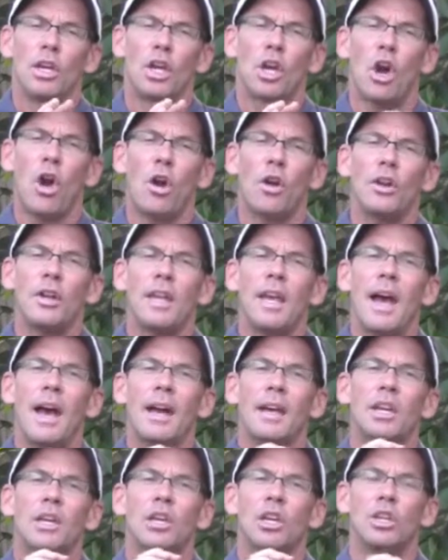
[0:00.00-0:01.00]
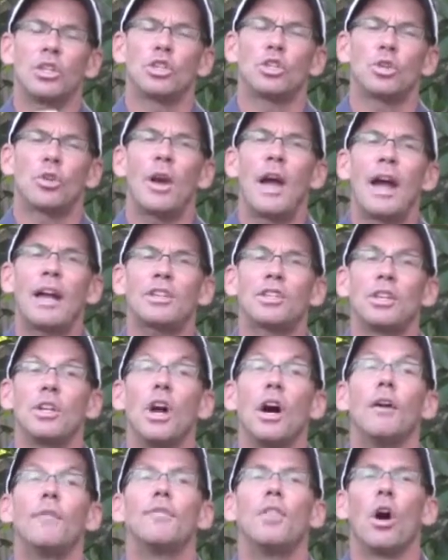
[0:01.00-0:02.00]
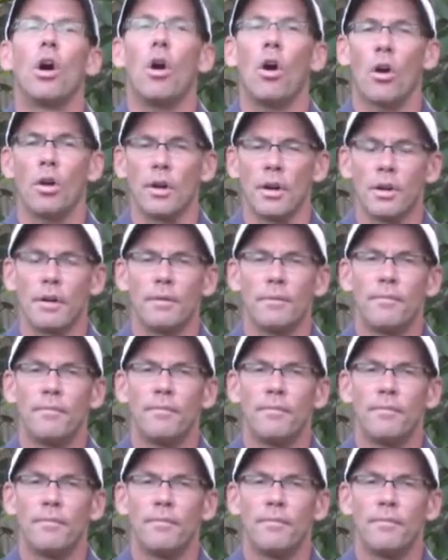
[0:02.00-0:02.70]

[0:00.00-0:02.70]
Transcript: cardiac contraction of the heart.